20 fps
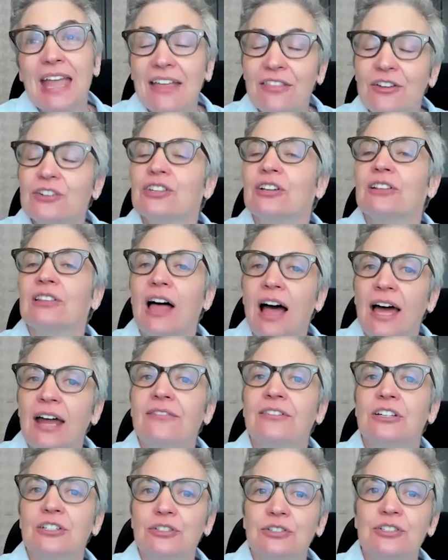And there's a lot
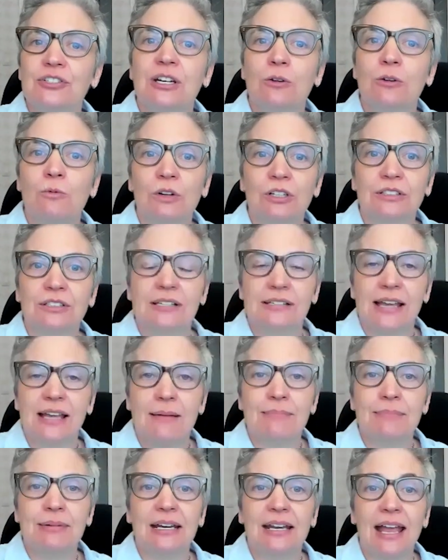of interesting work that's
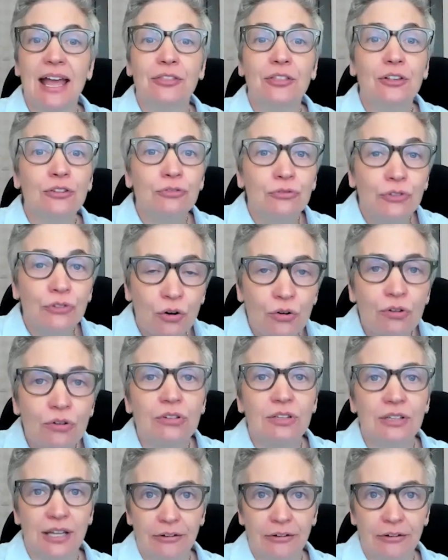happening at the local